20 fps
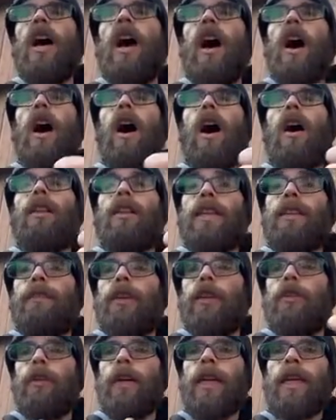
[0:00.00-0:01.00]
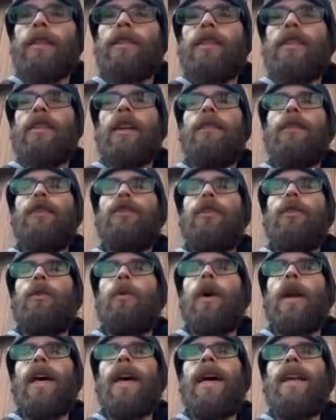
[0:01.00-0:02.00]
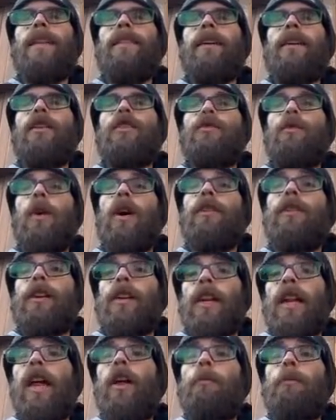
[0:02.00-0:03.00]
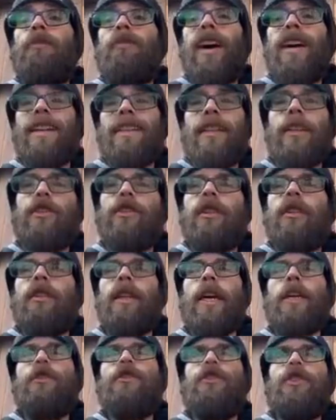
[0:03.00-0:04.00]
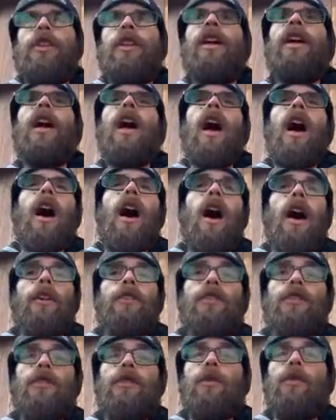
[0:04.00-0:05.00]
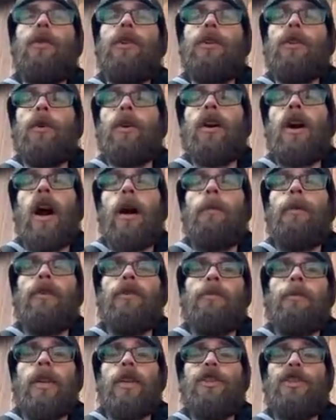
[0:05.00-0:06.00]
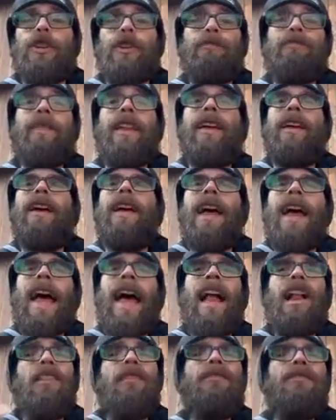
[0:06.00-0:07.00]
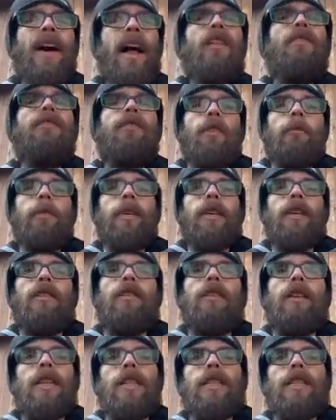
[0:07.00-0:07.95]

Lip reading: leafy greens and stuff that you're going to want to add in there as well, that are going to help provide additional nitrogen to your compost mixture. Alfalfa meal is